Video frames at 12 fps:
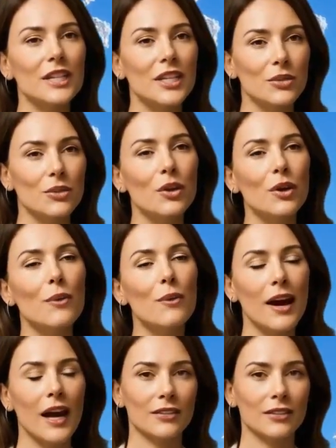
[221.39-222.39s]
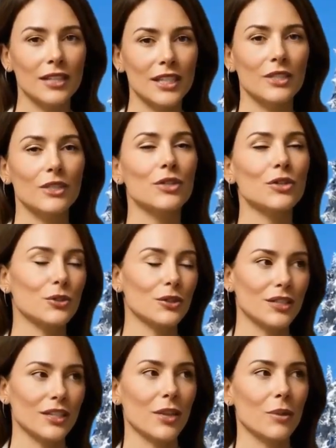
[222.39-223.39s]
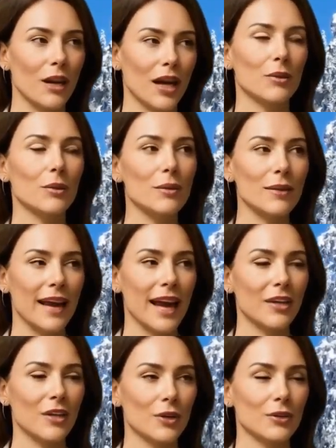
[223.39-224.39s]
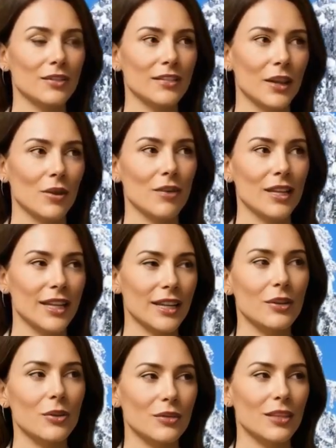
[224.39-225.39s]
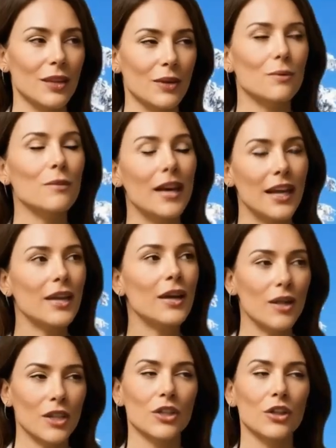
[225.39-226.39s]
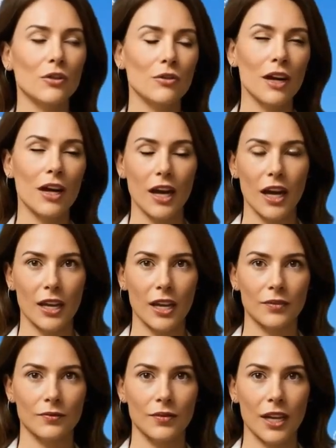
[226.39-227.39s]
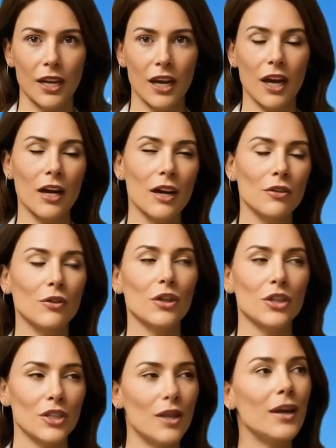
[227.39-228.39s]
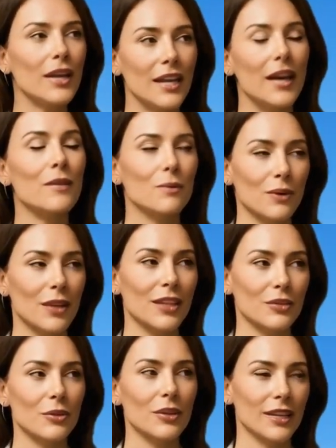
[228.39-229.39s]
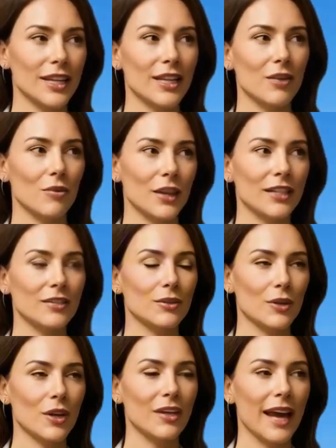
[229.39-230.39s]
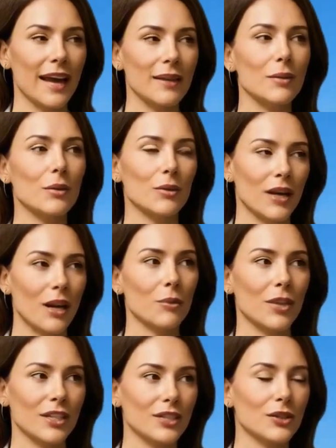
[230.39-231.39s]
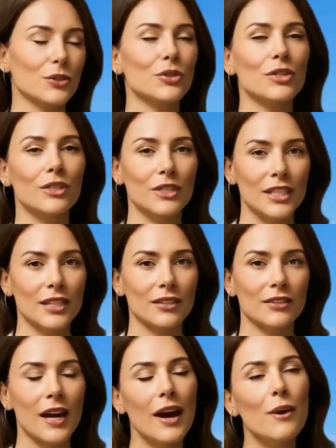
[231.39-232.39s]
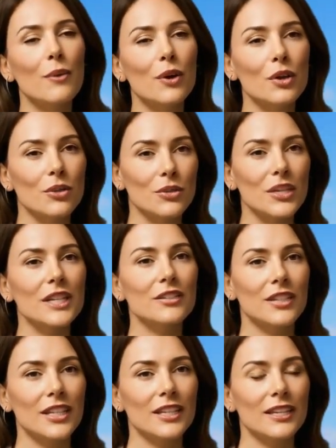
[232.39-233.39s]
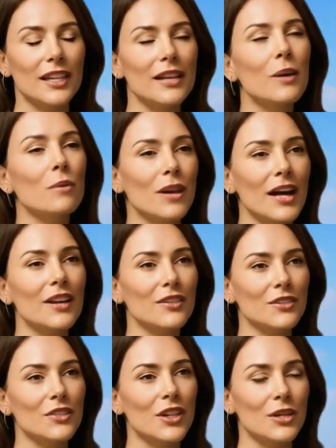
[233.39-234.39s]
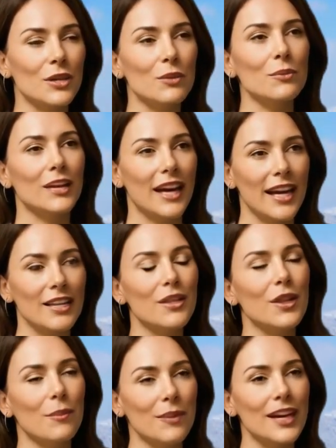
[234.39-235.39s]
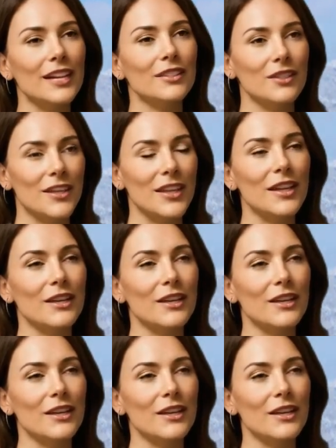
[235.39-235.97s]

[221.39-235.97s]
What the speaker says: Breathing plays a vital role here. As you stimulate, inhale deeply, and as you pause, exhale slowly. This rhythm not only enhances relaxation, but improves oxygen flow to the pelvic region, which supports stronger and more sustained erections.